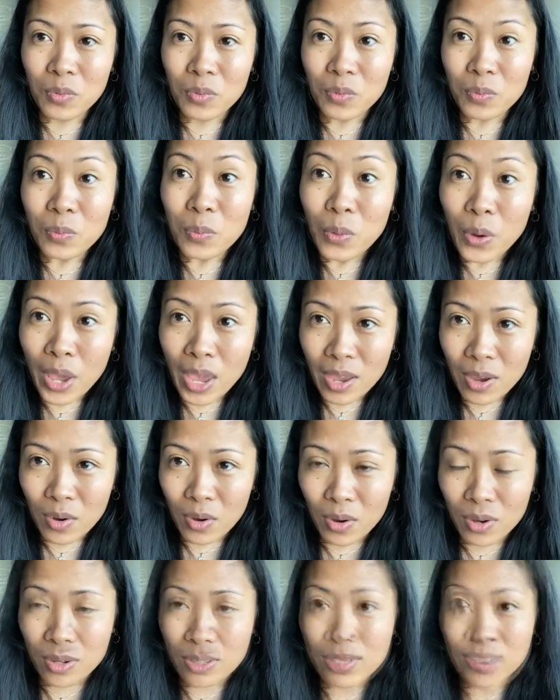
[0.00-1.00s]

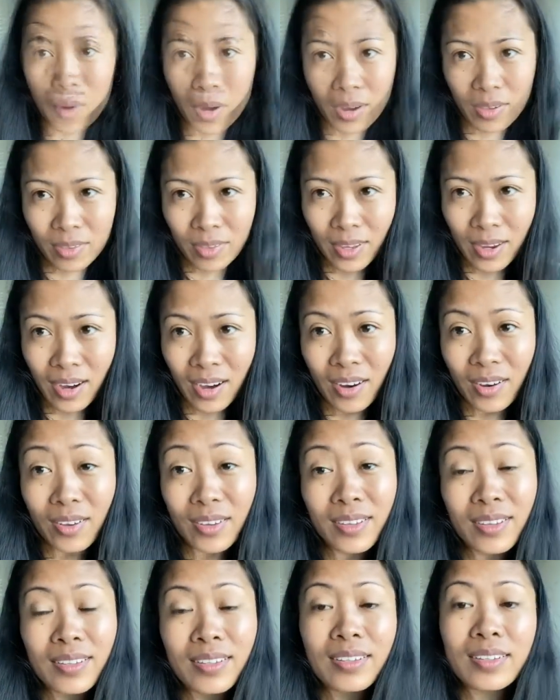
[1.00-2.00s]
prayers, who are
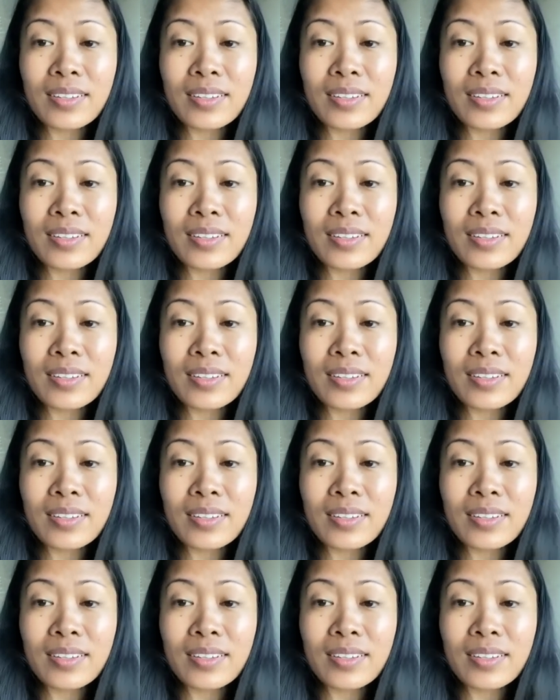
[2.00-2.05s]
there